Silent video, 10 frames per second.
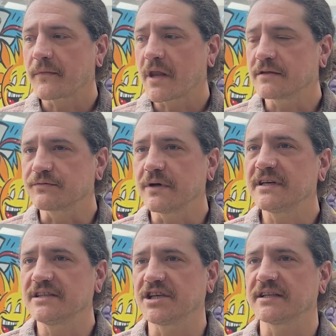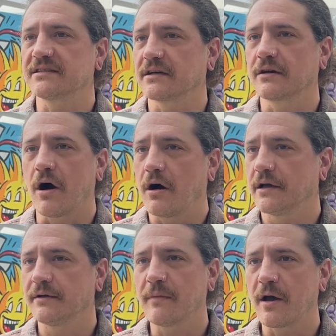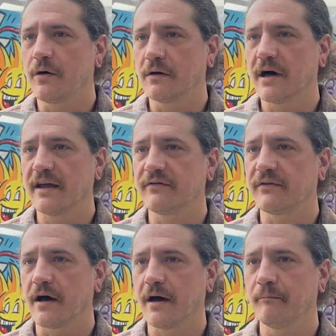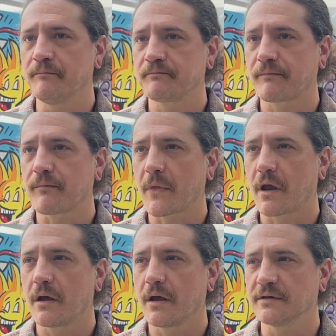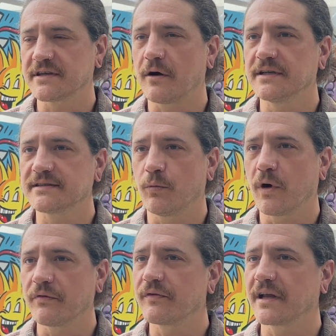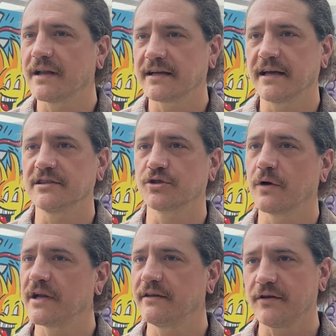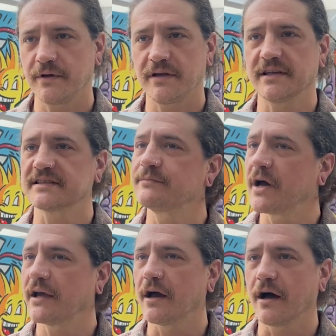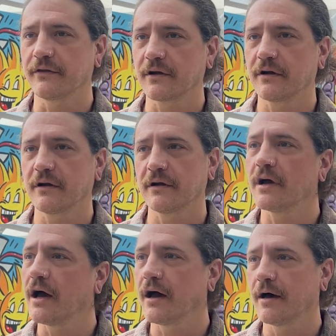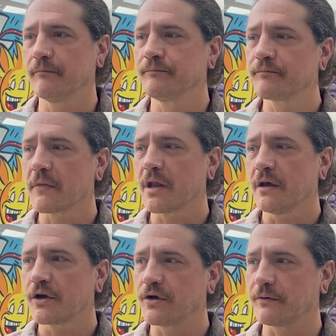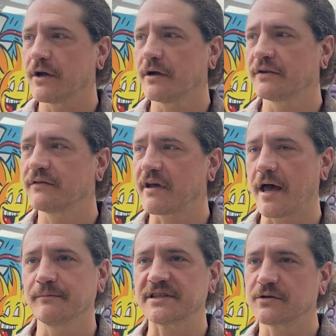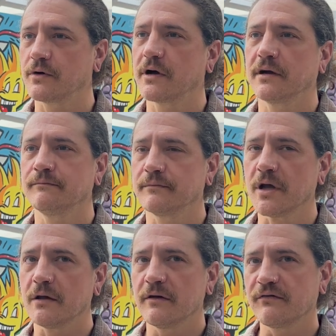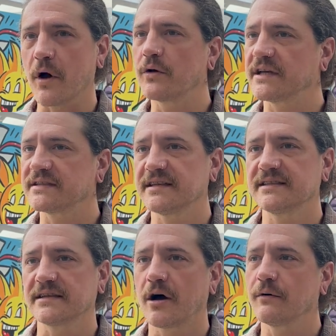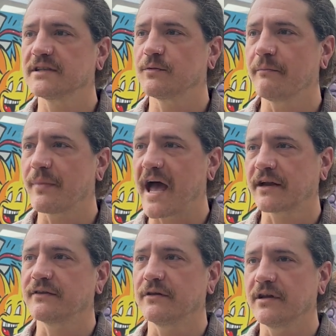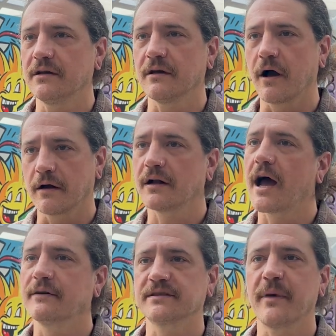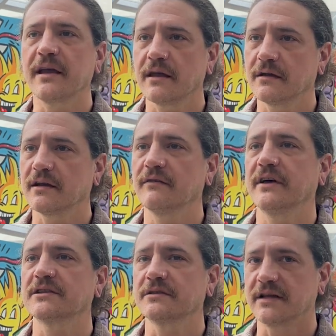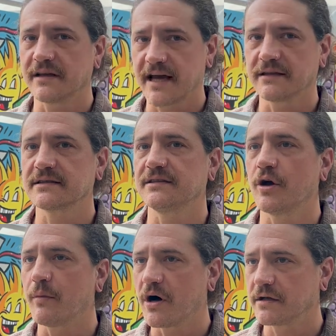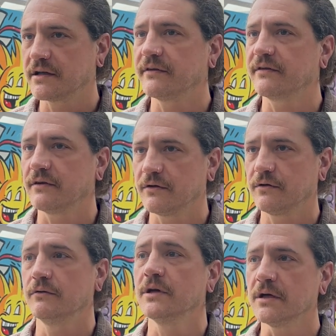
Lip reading: It's really just a calling my whole life. It was always the one thing that I enjoyed doing, despite other career attempts or focuses. It always went back to the art I was making, and eventually that snowballed into